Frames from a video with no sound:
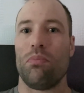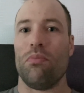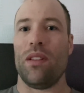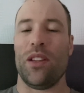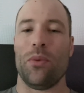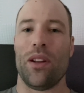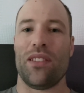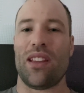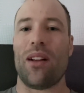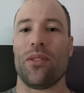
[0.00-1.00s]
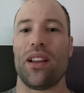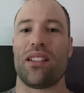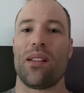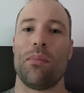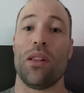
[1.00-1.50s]
is what it sounds like.
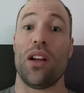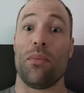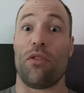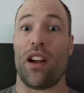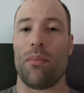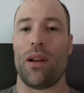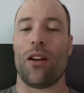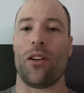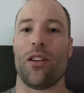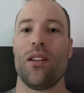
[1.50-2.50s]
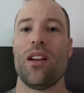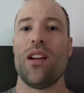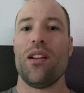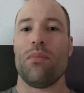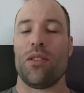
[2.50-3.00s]
It's the blood-brain barrier
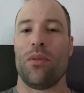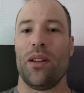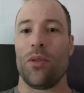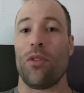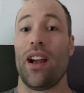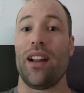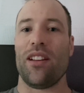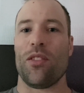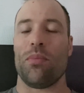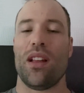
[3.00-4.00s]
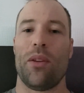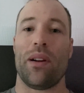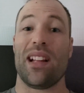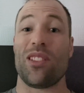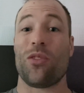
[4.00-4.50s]
between your brain and your blood and
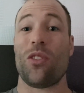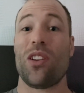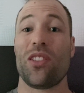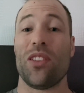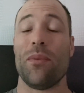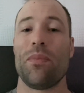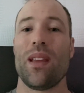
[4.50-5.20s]
what gets across it.